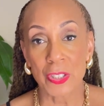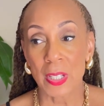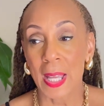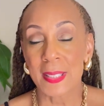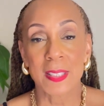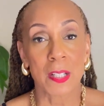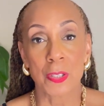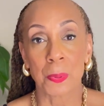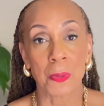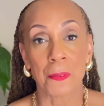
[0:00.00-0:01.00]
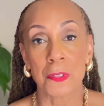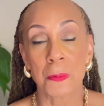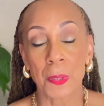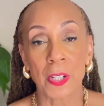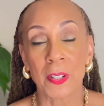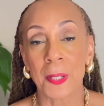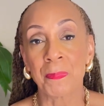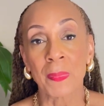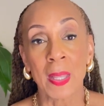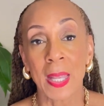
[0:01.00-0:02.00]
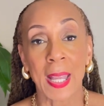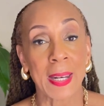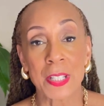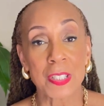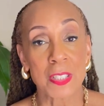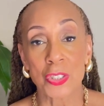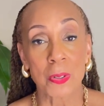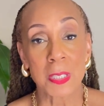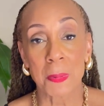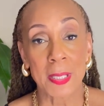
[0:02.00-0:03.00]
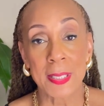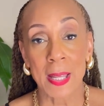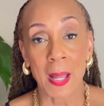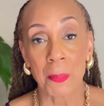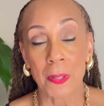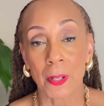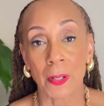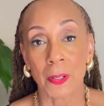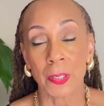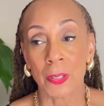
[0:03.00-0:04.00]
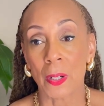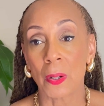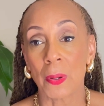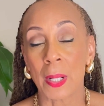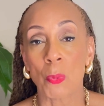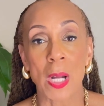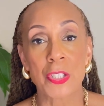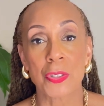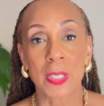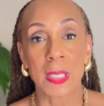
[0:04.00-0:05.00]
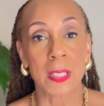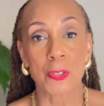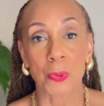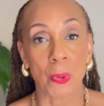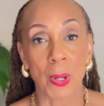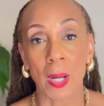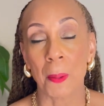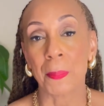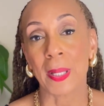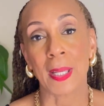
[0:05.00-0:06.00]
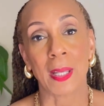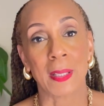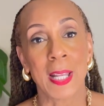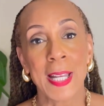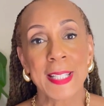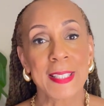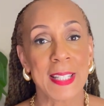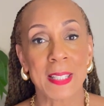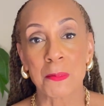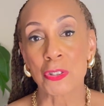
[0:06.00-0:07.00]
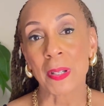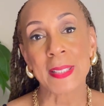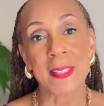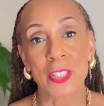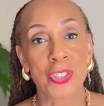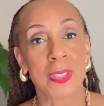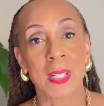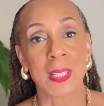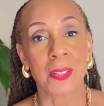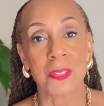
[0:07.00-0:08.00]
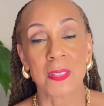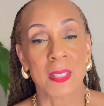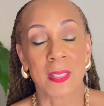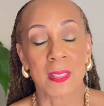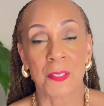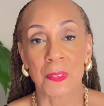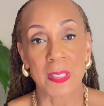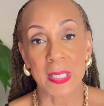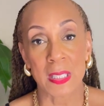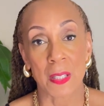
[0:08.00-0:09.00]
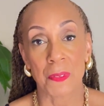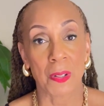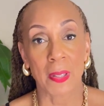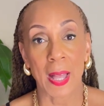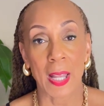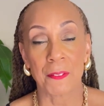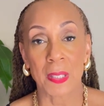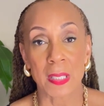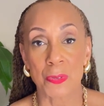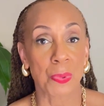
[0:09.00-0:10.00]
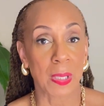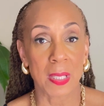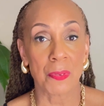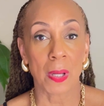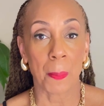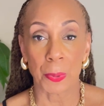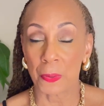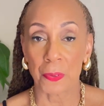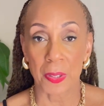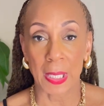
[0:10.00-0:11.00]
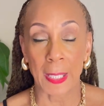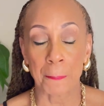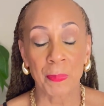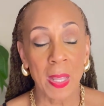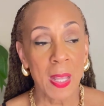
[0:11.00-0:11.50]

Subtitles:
She has such a beautiful spirit. And I just enjoy spending time with her, and watching your kids grow up and see them transition in different seasons of their life is really a beautiful thing.